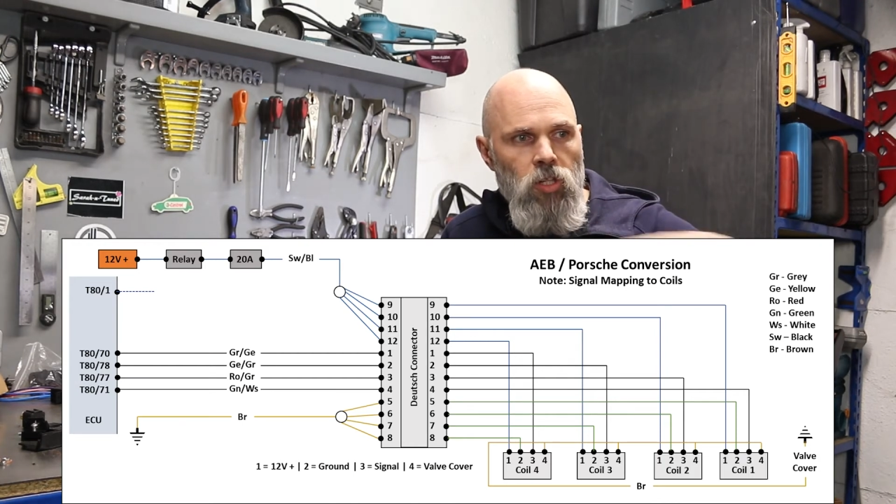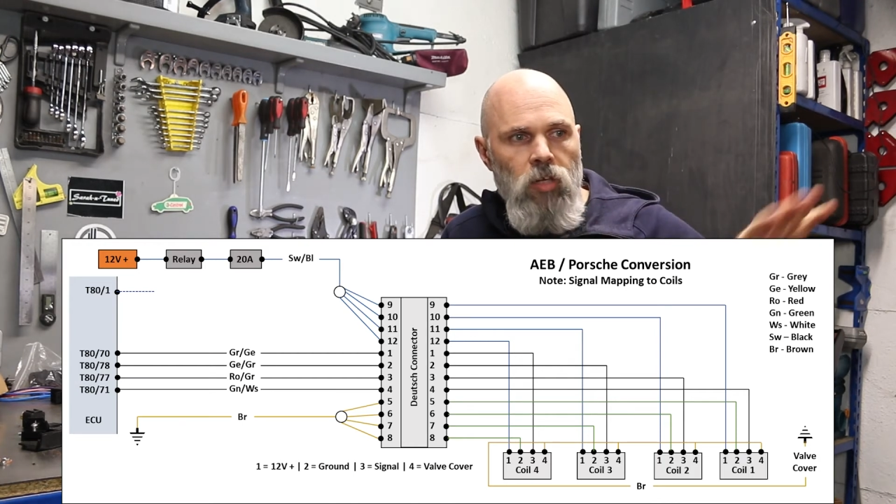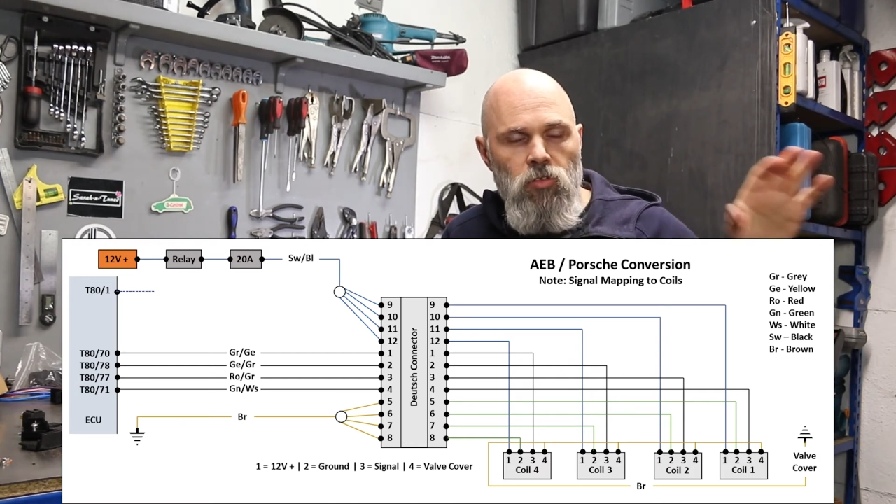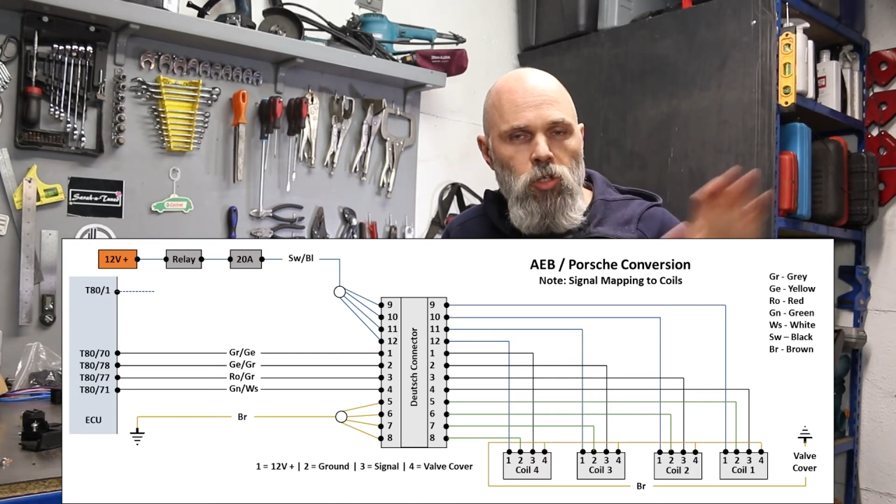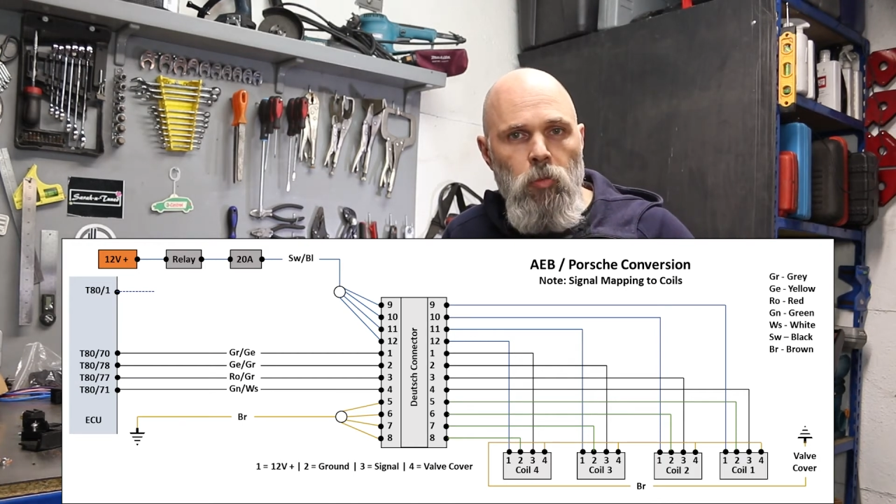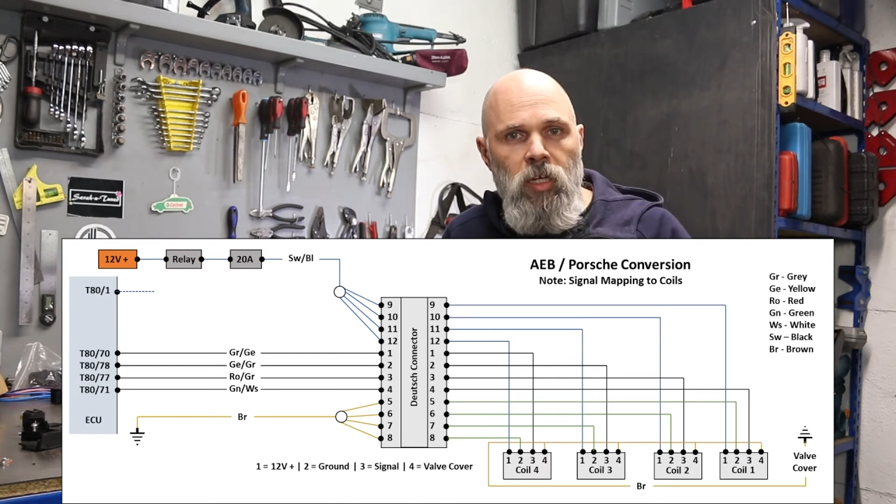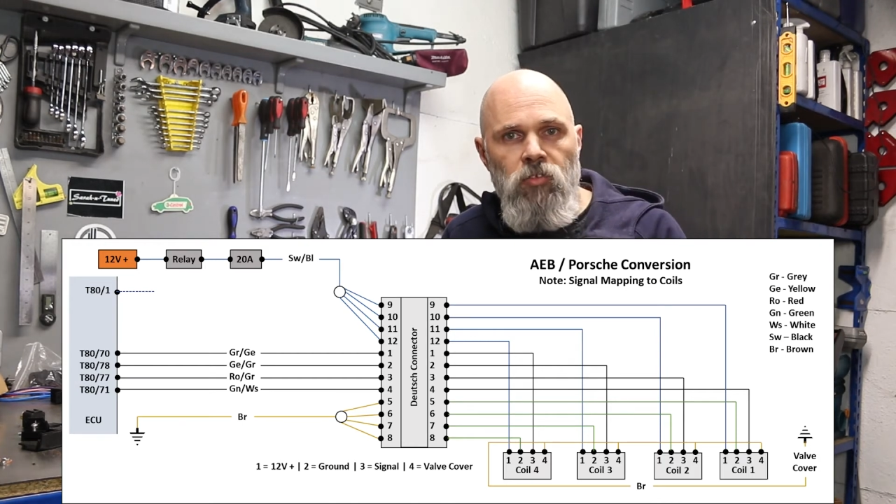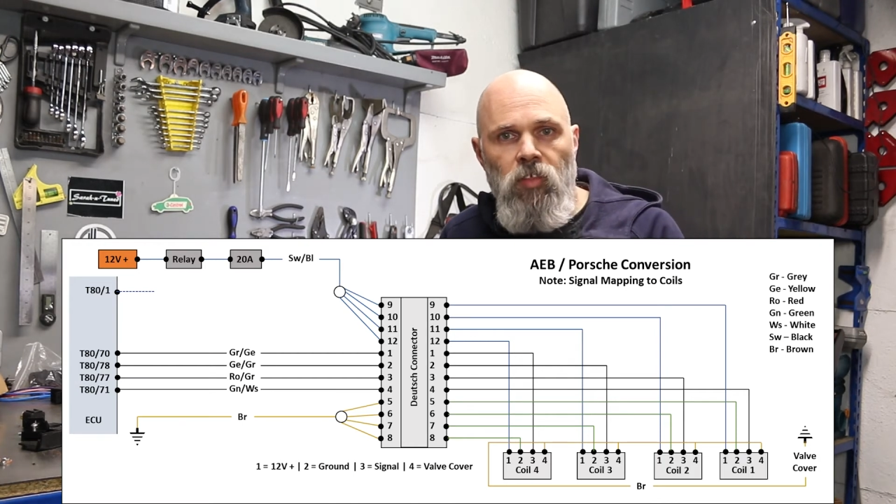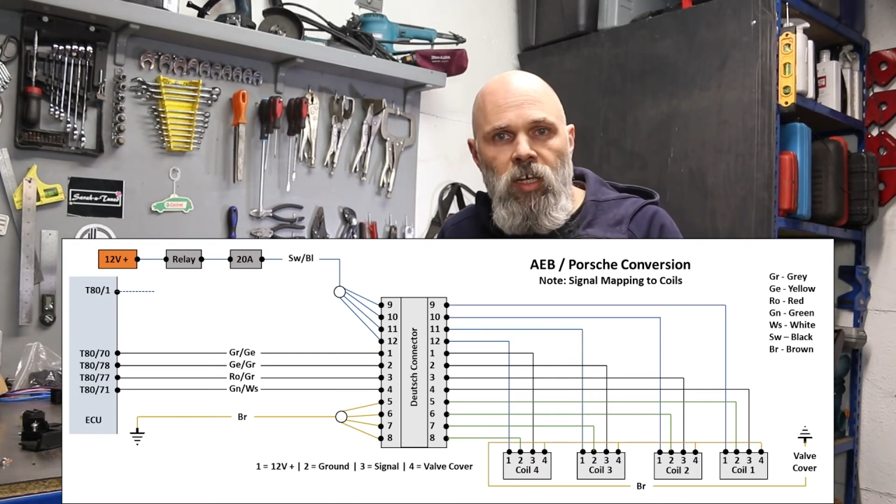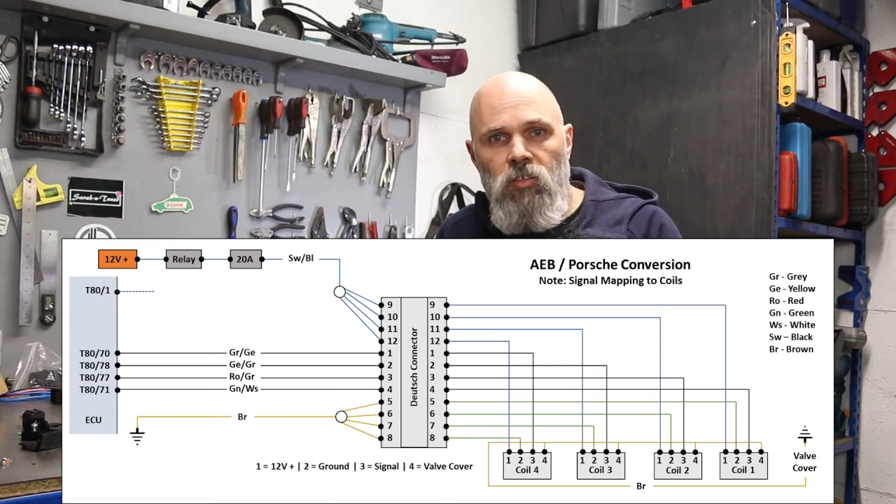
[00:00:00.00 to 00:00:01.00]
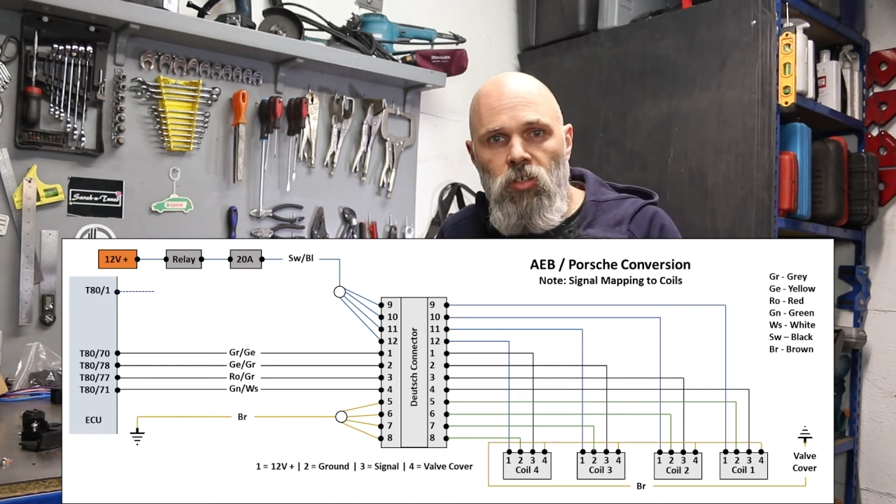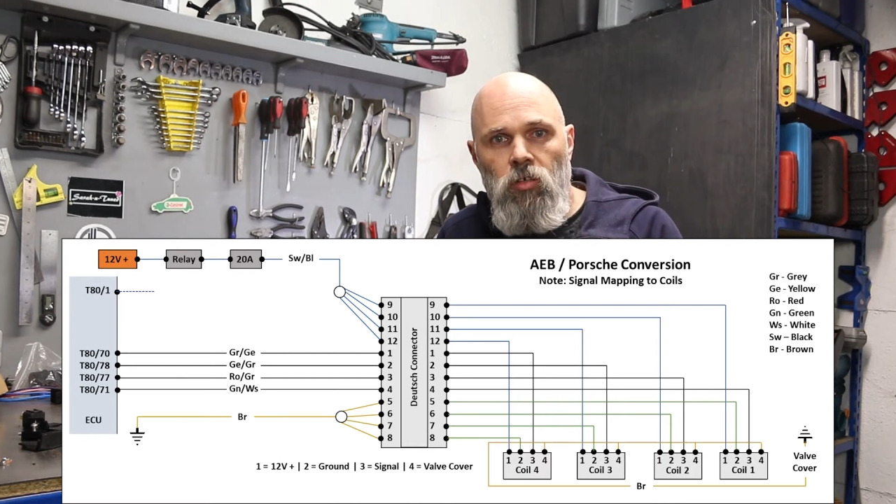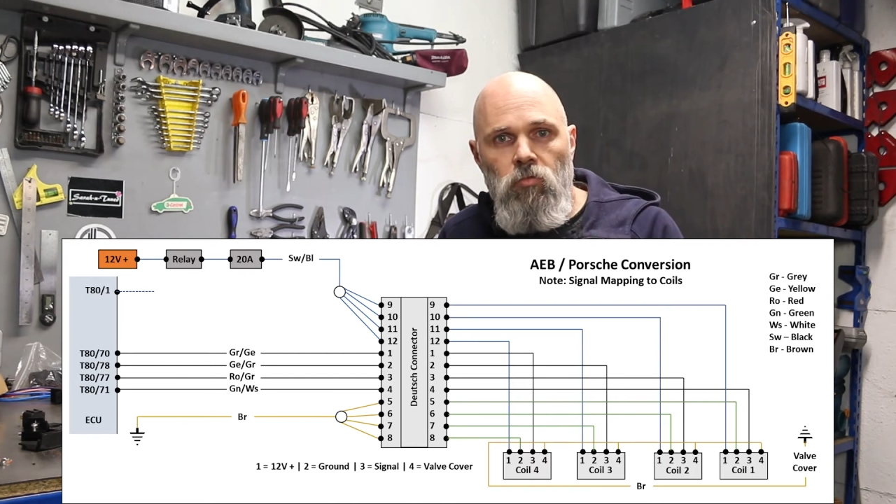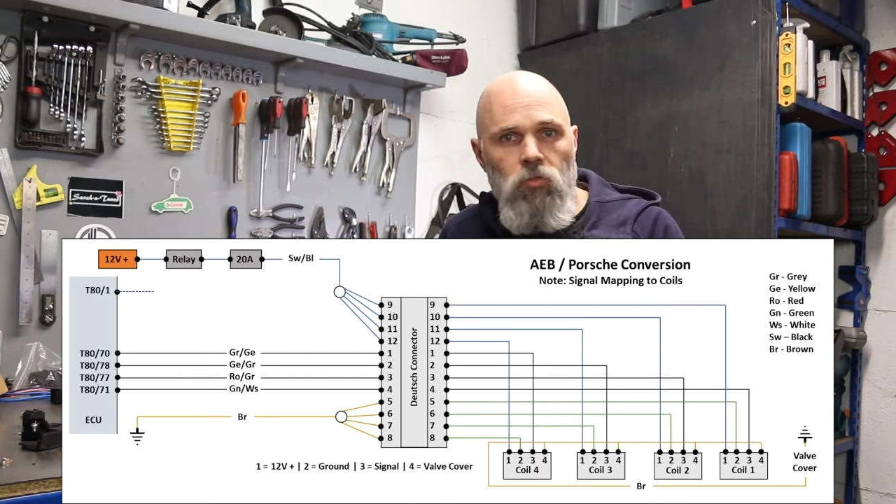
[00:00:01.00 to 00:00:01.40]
loads of space for that, so